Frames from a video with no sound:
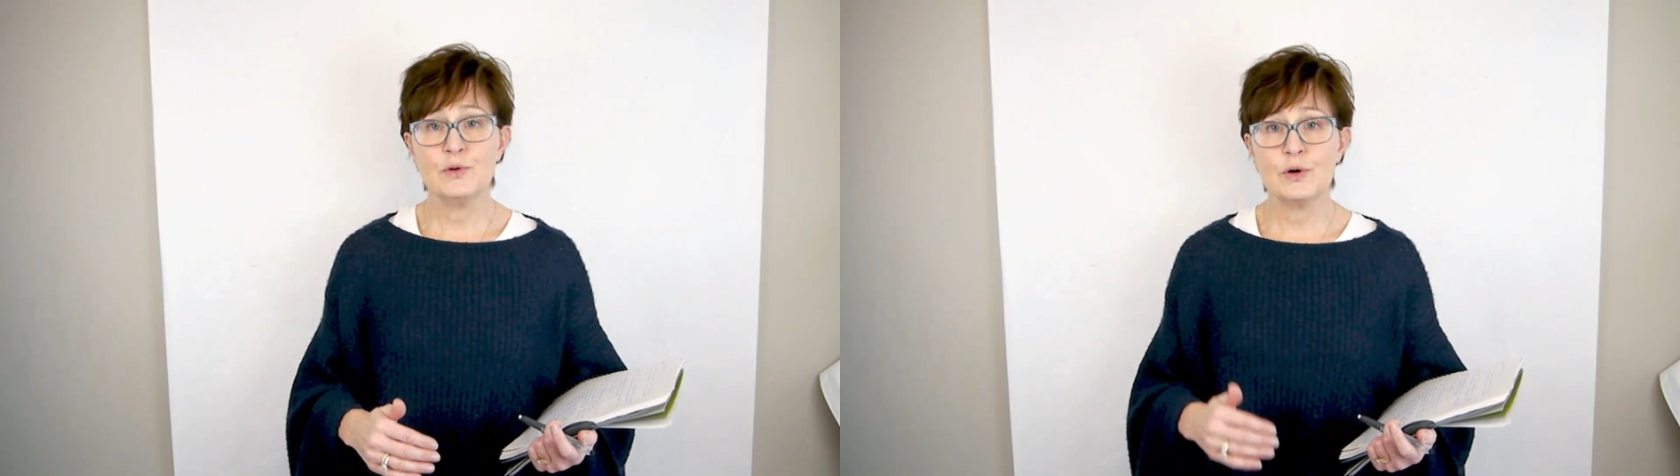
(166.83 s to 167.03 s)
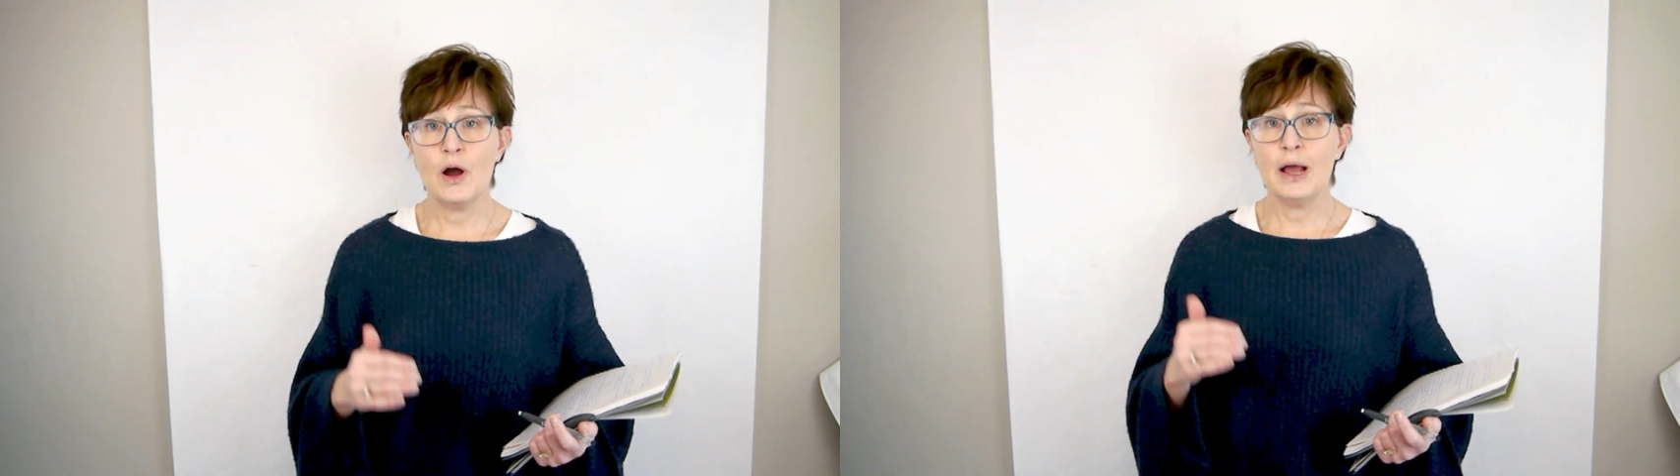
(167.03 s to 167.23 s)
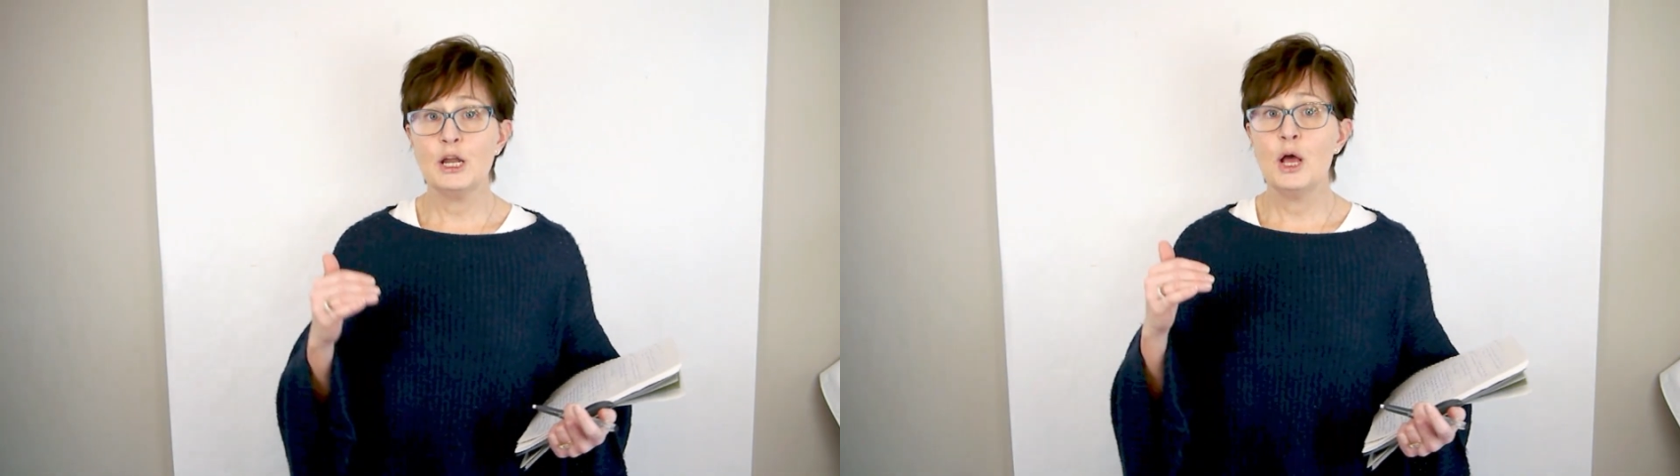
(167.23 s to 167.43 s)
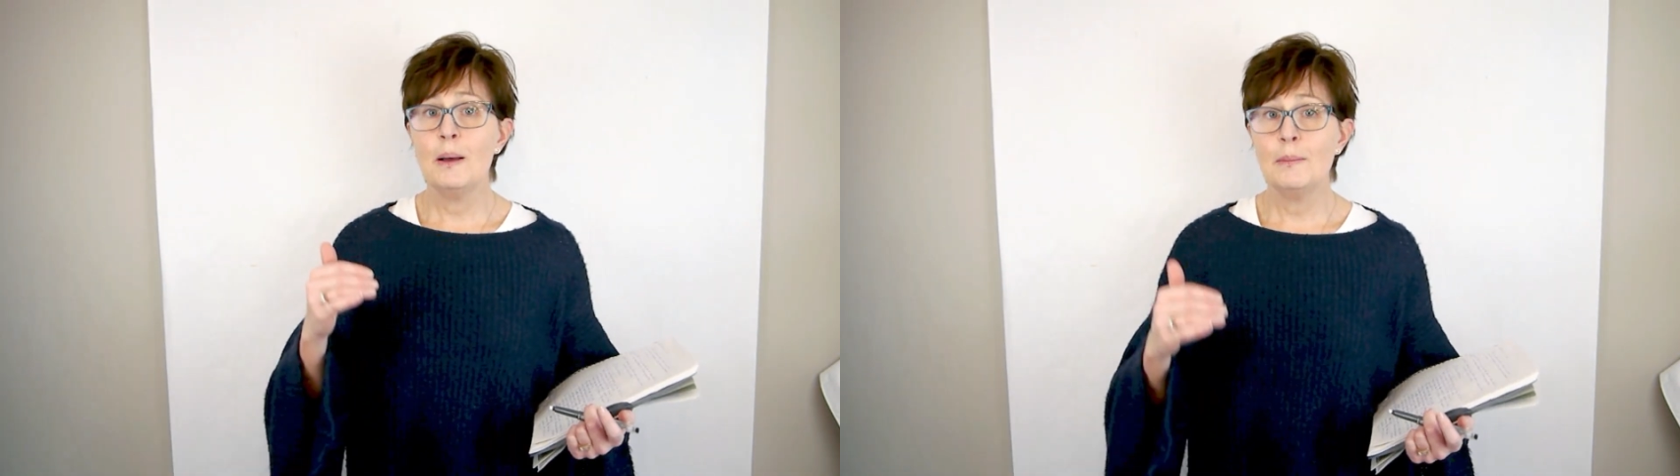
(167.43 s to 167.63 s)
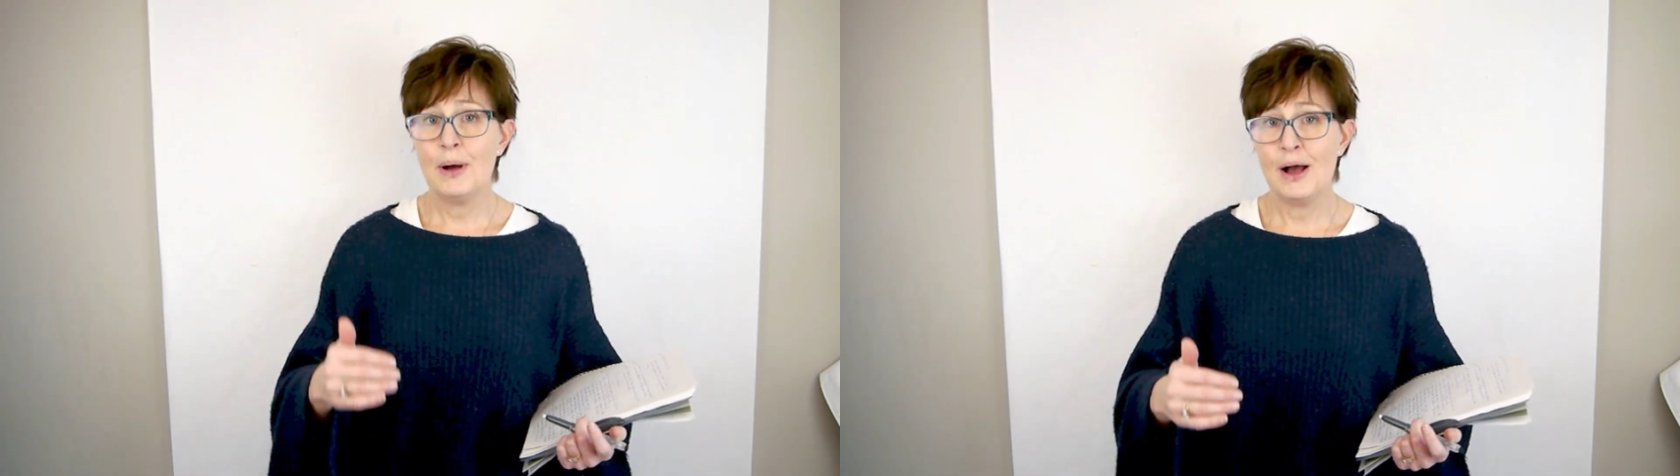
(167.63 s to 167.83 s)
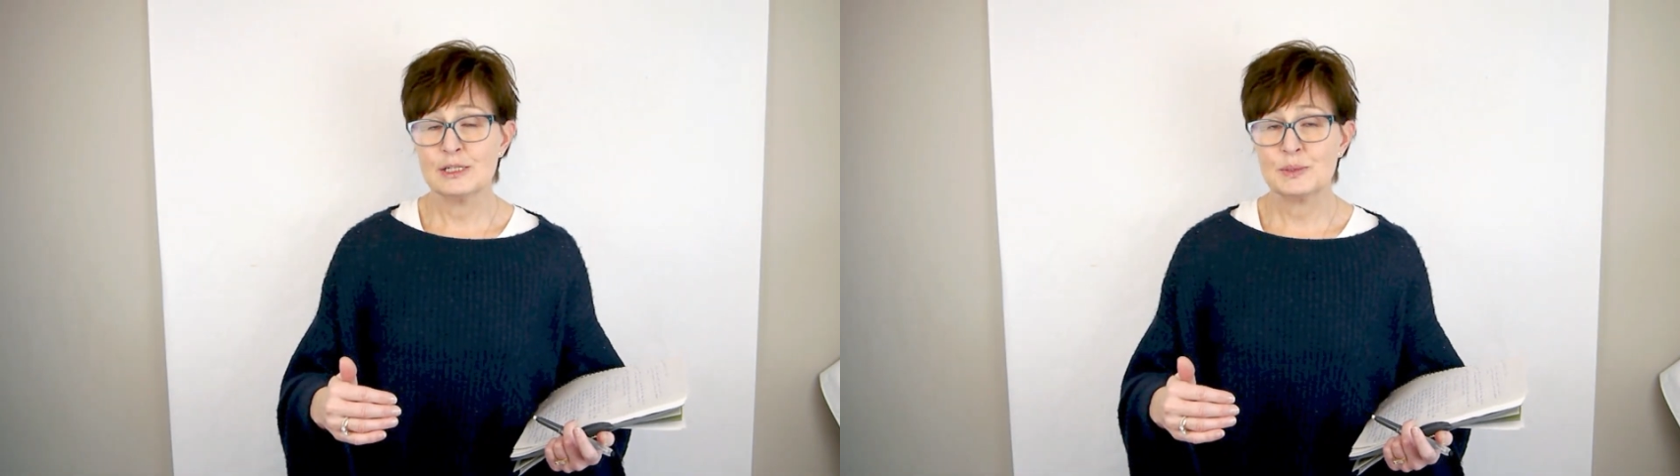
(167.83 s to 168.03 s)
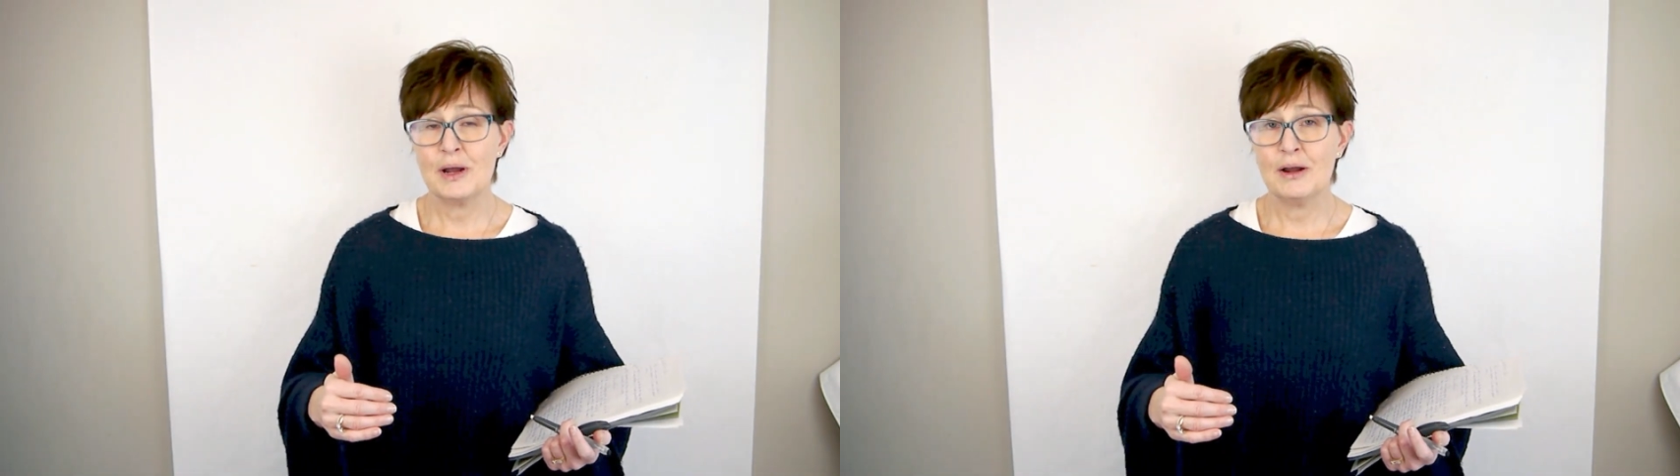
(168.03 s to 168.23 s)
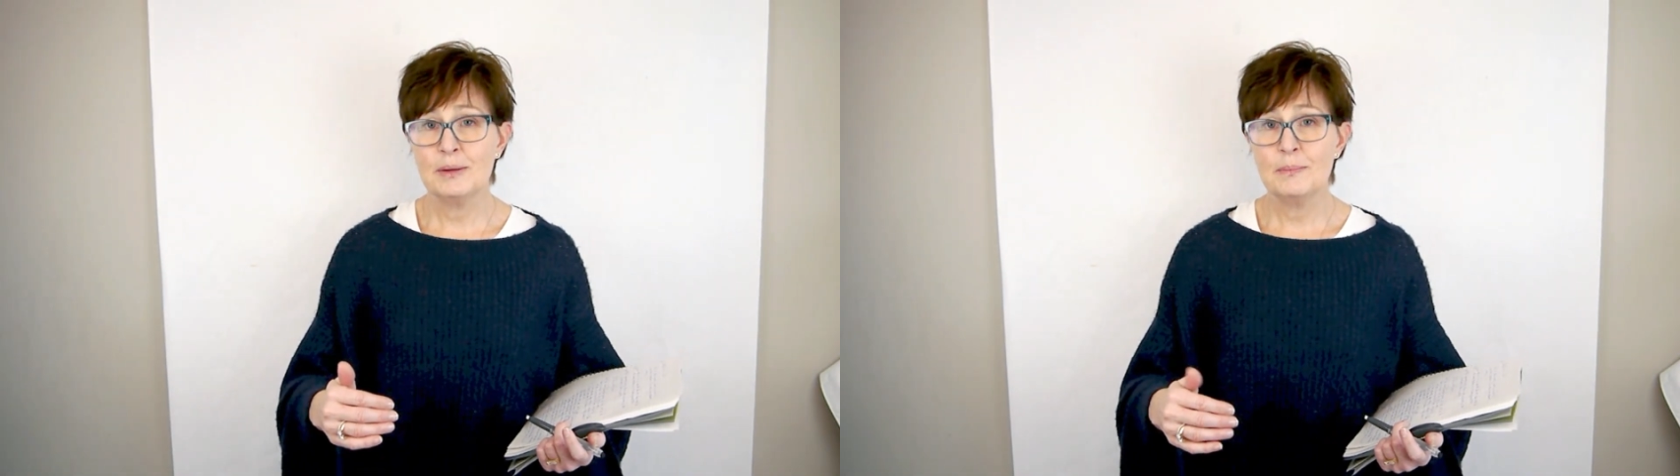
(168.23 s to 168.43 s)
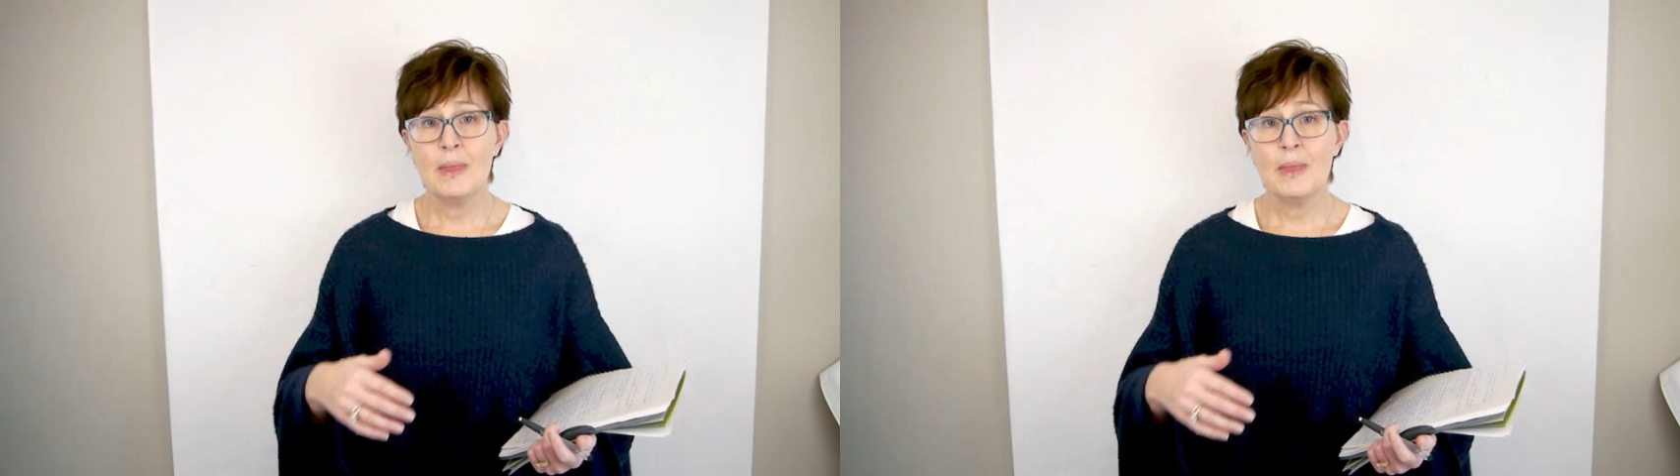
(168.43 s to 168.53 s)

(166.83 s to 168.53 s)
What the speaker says: for on Poshmark.